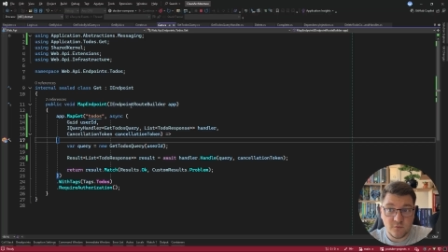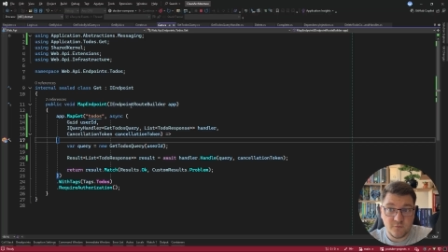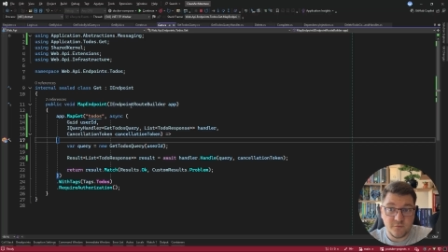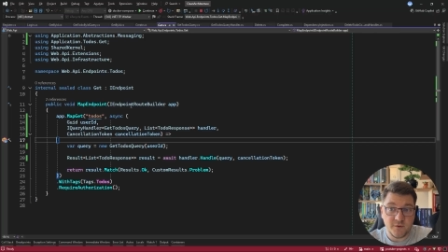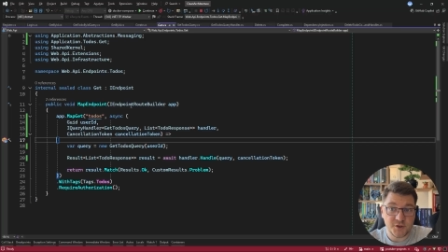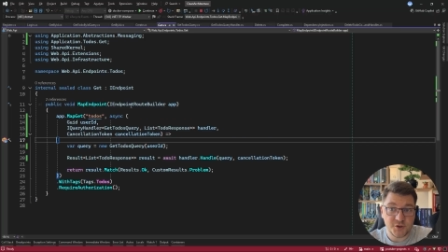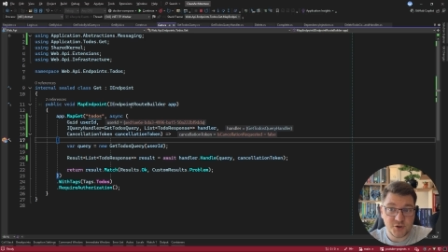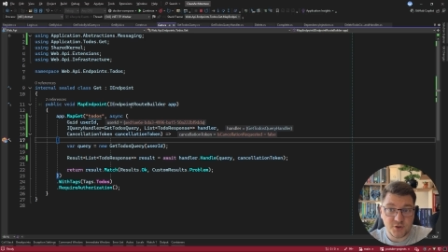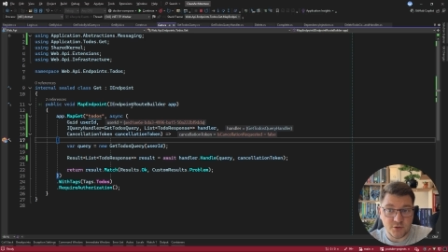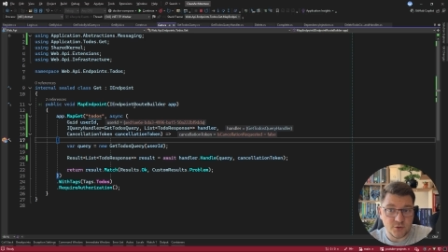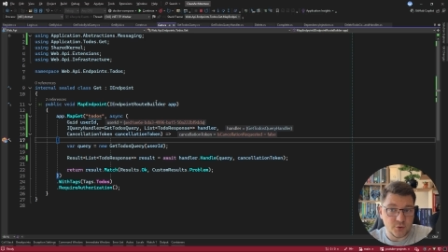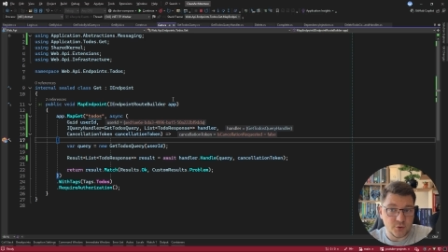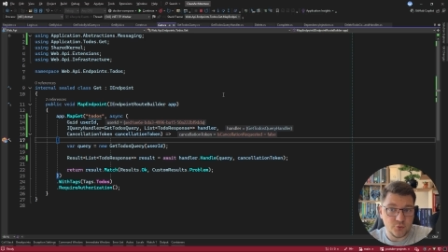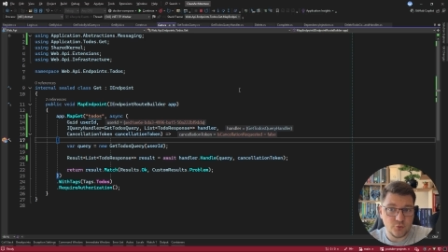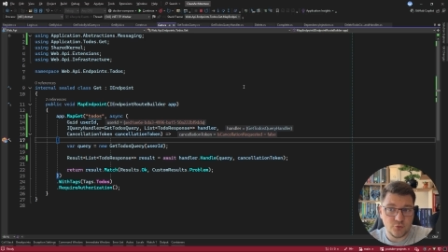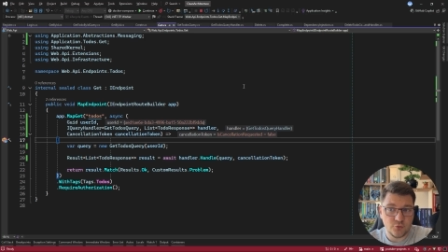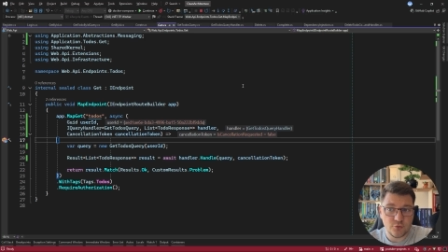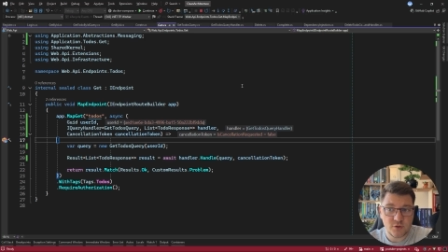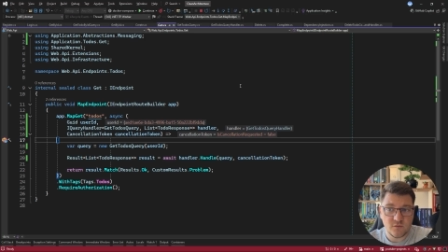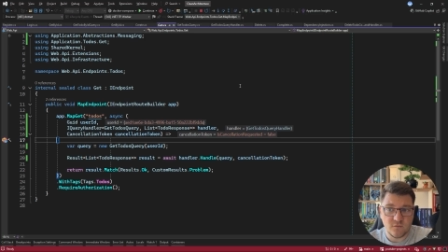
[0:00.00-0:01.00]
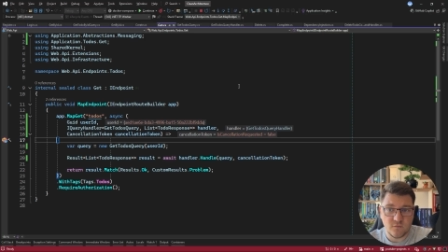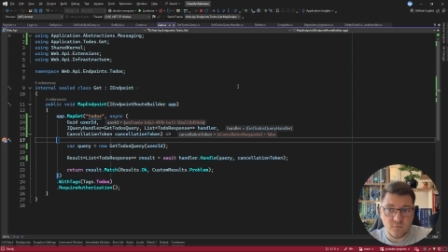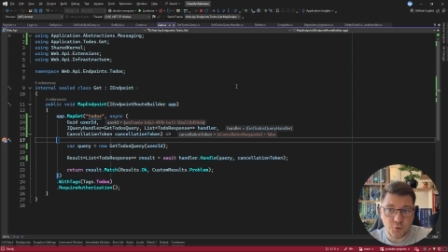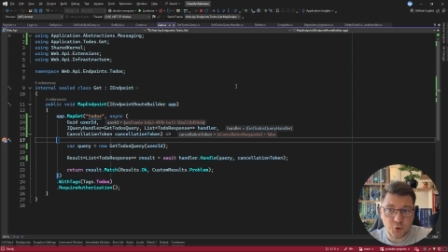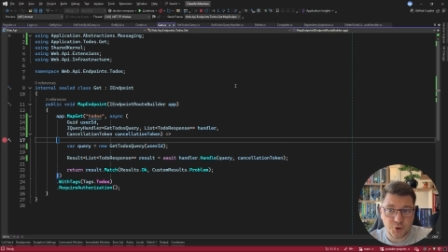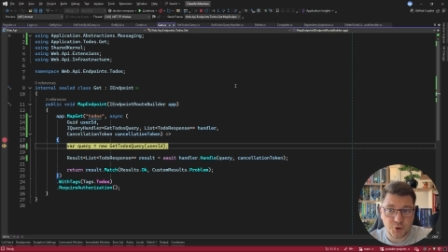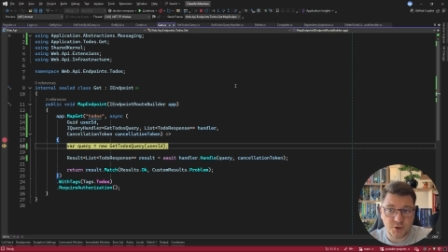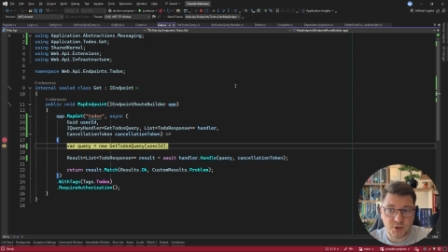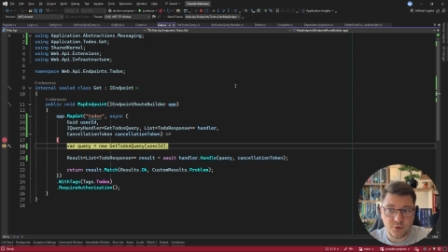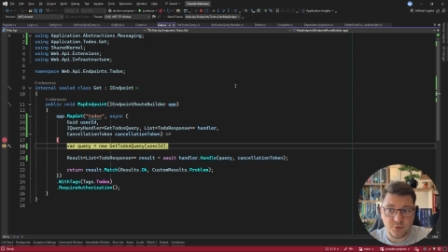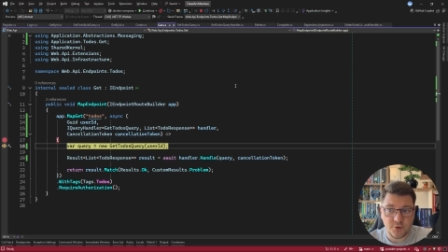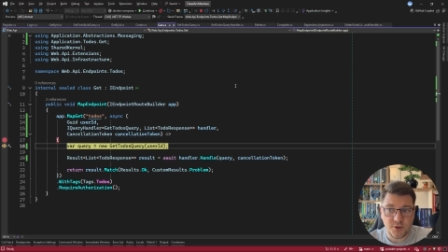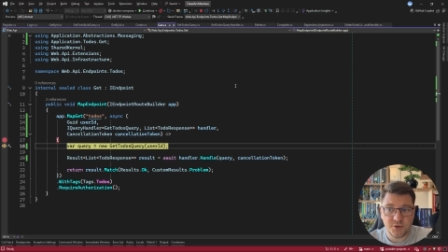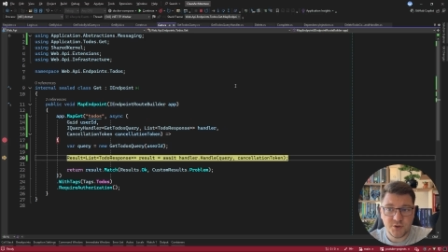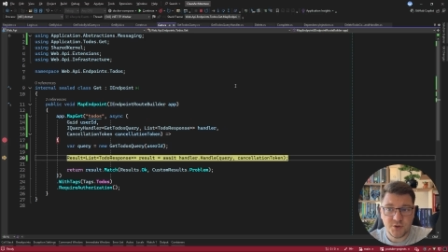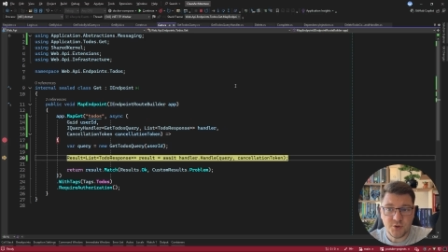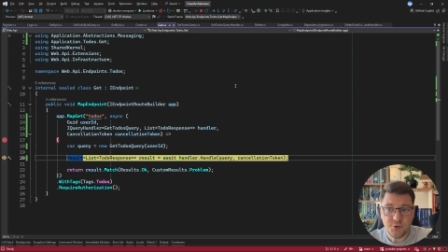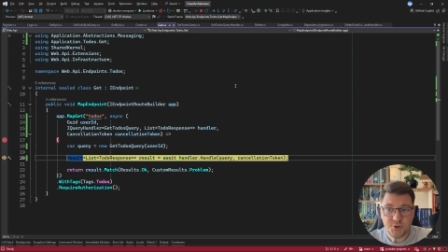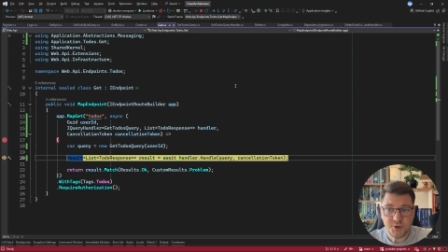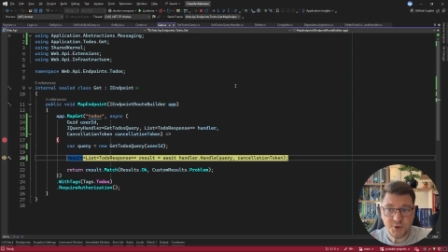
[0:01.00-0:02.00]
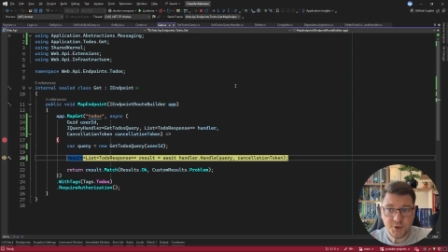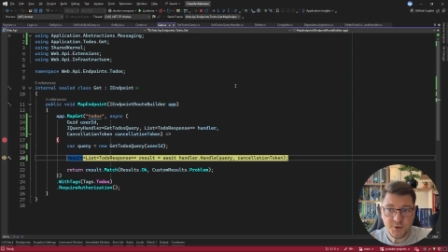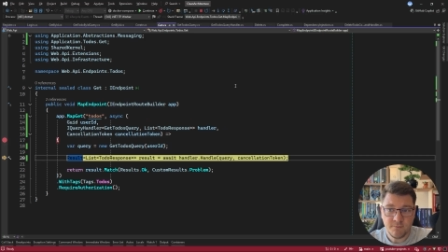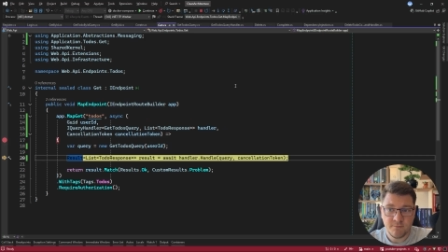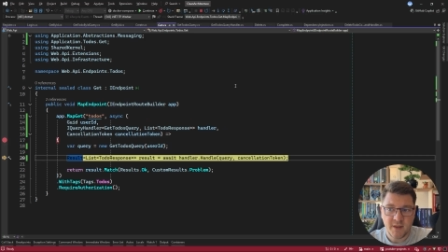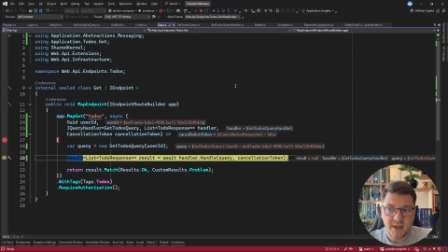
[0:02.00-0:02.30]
to fetch the to-dos for the current user